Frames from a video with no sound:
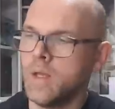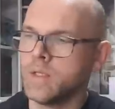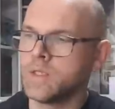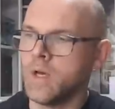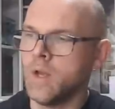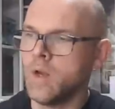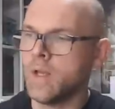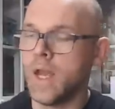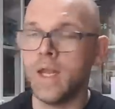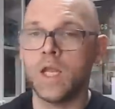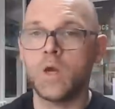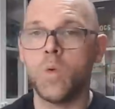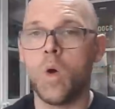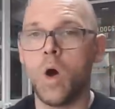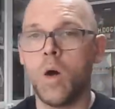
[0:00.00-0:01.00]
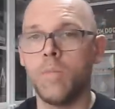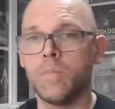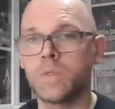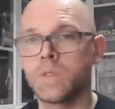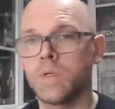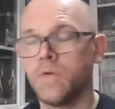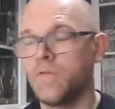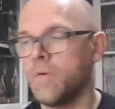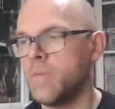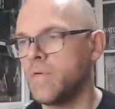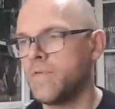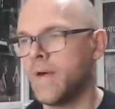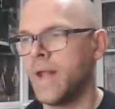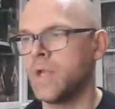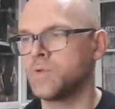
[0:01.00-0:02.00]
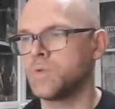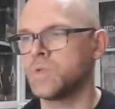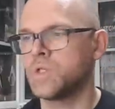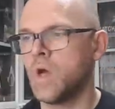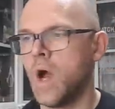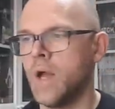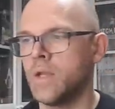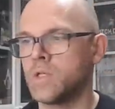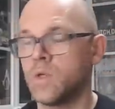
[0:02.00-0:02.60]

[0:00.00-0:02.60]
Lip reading: So I don't get any qualms from a financial side,